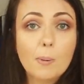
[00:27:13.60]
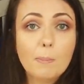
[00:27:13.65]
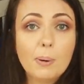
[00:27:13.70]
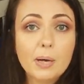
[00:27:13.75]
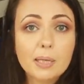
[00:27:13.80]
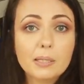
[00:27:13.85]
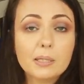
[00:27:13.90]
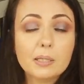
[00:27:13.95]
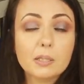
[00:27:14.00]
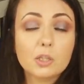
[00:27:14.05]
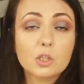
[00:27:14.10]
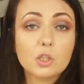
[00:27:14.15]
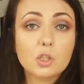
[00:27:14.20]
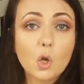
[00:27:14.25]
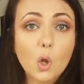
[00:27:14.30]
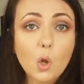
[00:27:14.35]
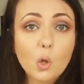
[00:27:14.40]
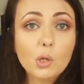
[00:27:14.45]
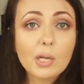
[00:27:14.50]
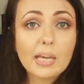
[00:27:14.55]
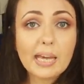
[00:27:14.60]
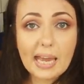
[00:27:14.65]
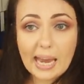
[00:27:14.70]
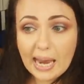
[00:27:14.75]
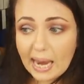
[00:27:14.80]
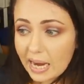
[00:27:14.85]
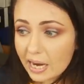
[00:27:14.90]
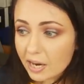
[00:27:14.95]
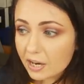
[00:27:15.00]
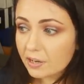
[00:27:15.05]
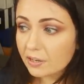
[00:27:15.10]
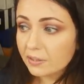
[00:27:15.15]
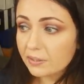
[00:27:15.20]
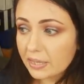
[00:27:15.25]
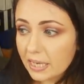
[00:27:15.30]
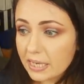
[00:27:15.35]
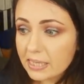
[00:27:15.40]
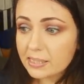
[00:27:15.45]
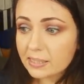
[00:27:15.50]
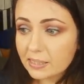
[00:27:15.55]
But doll hair,
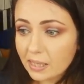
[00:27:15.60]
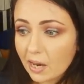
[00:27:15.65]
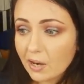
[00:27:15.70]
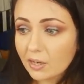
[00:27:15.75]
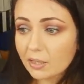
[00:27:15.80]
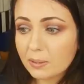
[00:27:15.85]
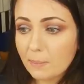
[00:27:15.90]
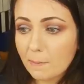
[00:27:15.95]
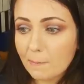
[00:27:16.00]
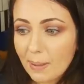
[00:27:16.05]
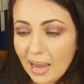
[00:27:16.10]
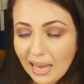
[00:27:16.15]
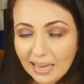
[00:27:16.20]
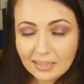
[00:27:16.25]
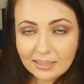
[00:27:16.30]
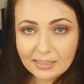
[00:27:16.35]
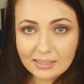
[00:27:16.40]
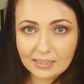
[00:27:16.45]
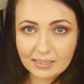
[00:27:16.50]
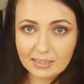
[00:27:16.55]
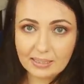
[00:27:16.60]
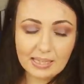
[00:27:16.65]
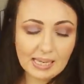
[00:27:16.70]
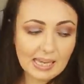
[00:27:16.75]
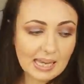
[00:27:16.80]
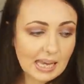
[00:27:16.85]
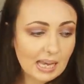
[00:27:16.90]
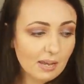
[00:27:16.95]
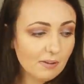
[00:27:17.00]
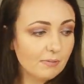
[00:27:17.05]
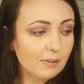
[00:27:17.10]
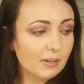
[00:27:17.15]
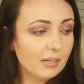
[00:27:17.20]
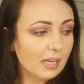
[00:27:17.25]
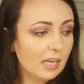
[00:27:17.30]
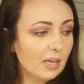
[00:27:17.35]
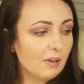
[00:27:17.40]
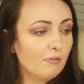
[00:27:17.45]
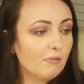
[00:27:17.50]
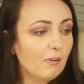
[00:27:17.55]
they start melting
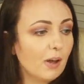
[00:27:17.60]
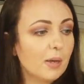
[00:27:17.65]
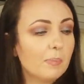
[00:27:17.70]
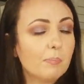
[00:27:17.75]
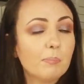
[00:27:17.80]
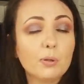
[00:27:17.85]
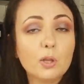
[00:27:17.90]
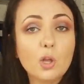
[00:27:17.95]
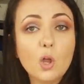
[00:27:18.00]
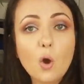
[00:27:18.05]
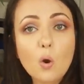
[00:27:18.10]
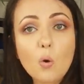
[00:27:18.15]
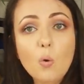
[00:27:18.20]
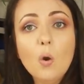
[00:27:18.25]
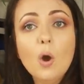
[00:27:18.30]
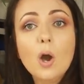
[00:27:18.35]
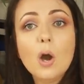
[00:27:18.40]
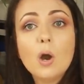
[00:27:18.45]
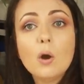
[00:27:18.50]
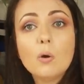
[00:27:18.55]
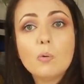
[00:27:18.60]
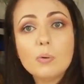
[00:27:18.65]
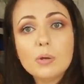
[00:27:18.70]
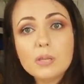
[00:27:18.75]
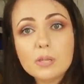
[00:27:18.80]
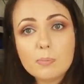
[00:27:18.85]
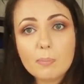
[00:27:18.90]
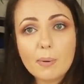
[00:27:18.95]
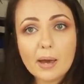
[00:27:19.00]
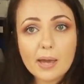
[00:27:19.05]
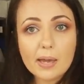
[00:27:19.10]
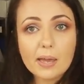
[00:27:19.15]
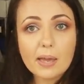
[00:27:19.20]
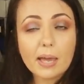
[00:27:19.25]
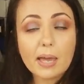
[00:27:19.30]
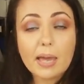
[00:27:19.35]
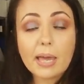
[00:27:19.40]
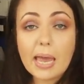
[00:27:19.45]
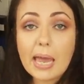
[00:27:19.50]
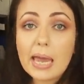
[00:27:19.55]
even if I blow with my
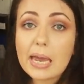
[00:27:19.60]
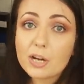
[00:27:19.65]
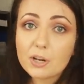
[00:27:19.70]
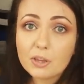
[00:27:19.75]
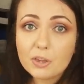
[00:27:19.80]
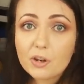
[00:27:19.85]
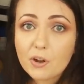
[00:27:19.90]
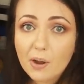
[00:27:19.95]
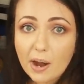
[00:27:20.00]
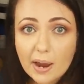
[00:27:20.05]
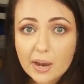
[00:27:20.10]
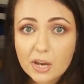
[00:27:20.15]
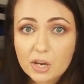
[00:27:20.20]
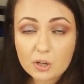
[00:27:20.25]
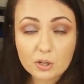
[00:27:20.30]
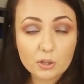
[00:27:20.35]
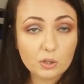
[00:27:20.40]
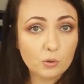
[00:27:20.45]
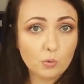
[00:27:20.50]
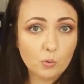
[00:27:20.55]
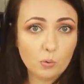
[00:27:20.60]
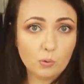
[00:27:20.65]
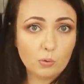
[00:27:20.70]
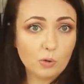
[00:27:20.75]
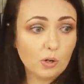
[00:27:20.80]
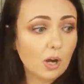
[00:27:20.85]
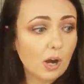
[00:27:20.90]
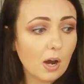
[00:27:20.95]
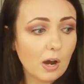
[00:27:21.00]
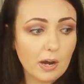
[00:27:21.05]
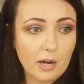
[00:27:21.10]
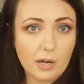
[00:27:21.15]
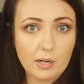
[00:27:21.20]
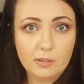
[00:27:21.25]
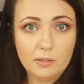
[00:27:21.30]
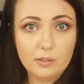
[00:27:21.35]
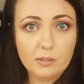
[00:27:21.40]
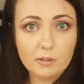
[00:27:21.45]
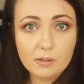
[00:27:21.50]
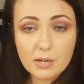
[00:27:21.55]
hair dryer too hard.
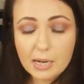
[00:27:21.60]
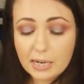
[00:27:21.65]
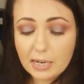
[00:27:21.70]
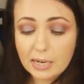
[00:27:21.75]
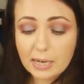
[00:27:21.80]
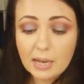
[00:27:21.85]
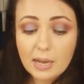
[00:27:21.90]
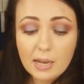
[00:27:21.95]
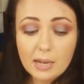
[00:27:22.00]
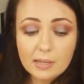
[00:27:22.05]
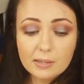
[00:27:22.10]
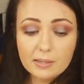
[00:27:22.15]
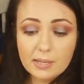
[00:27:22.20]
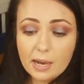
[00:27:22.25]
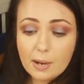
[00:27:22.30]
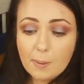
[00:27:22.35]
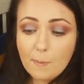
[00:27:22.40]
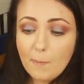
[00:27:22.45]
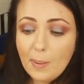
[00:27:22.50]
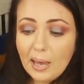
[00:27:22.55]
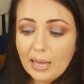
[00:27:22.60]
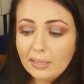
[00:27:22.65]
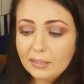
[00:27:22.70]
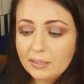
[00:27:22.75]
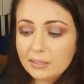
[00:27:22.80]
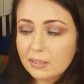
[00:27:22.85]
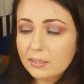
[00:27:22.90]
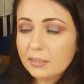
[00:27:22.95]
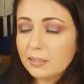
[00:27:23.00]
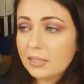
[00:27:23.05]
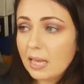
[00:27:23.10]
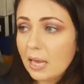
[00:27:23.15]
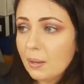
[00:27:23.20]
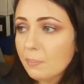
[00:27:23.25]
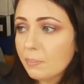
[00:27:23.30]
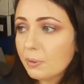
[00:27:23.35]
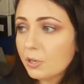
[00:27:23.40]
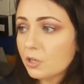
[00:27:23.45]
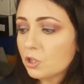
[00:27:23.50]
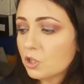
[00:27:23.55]
Really, their melting
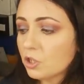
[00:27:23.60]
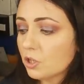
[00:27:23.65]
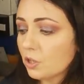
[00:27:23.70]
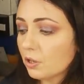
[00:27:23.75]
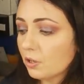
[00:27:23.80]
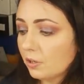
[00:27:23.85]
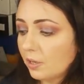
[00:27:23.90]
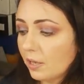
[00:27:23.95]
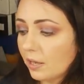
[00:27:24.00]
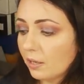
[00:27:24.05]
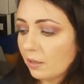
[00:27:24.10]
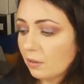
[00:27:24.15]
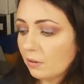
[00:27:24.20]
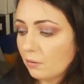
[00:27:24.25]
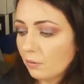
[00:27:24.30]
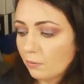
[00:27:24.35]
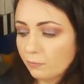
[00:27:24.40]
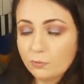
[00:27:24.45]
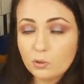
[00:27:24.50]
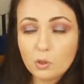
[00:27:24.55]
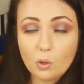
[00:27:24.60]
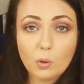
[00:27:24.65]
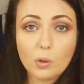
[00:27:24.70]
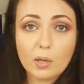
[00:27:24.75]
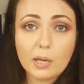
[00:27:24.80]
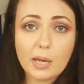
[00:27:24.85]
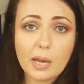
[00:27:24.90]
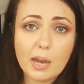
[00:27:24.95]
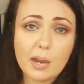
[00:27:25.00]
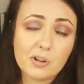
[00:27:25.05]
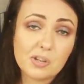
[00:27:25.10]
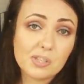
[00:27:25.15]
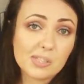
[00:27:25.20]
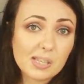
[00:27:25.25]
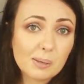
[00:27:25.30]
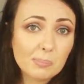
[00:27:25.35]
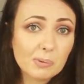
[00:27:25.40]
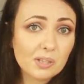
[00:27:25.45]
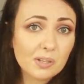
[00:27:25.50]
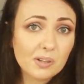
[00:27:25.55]
temperature like of doll hair is
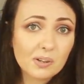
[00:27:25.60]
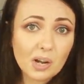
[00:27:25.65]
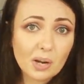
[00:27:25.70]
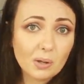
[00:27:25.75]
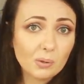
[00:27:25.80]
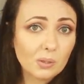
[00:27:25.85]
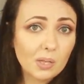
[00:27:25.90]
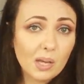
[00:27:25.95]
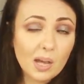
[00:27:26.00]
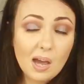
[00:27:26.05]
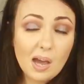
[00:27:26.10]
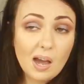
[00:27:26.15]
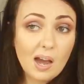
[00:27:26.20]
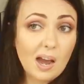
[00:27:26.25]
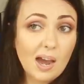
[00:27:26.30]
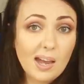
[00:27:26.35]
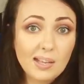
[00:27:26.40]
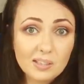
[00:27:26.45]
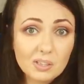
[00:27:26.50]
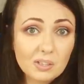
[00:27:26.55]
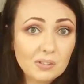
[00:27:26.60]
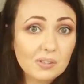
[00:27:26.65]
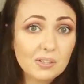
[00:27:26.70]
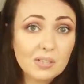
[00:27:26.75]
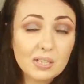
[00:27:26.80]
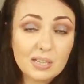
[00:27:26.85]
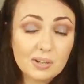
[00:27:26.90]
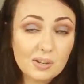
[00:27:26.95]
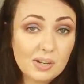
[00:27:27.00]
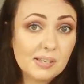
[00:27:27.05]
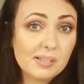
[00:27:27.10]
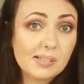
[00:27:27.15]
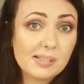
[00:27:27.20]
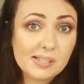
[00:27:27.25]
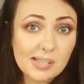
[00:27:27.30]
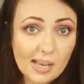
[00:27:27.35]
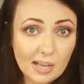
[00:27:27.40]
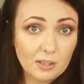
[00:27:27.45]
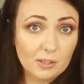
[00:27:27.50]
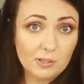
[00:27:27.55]
something around 100 degrees
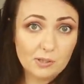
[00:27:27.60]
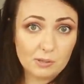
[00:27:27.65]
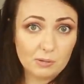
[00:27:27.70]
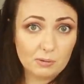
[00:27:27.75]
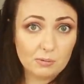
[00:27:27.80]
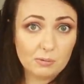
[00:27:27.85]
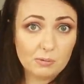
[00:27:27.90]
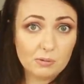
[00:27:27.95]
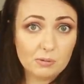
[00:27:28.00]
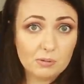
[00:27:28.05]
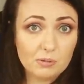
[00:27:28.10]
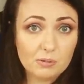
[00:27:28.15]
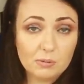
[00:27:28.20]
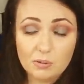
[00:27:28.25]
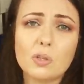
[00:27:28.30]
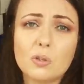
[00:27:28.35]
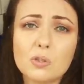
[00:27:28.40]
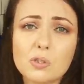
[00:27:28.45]
Celsius. It